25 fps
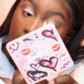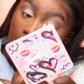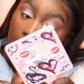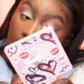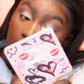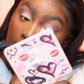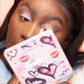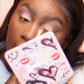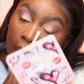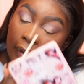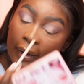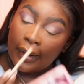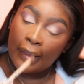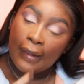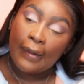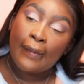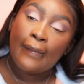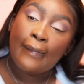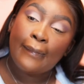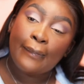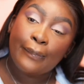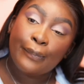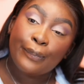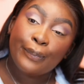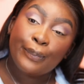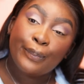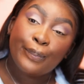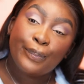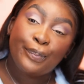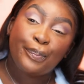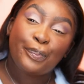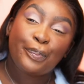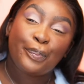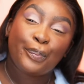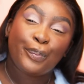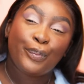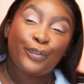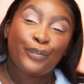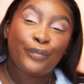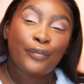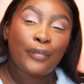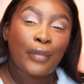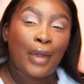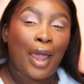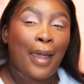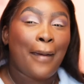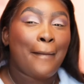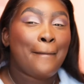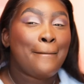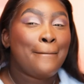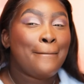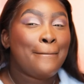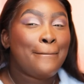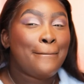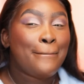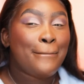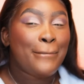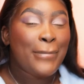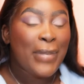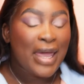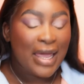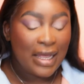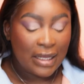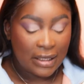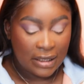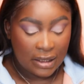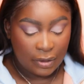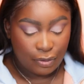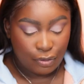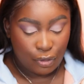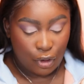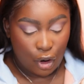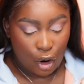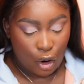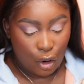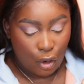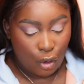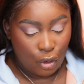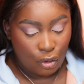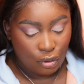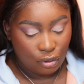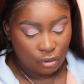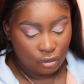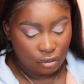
when it comes to their shadows, it's bro.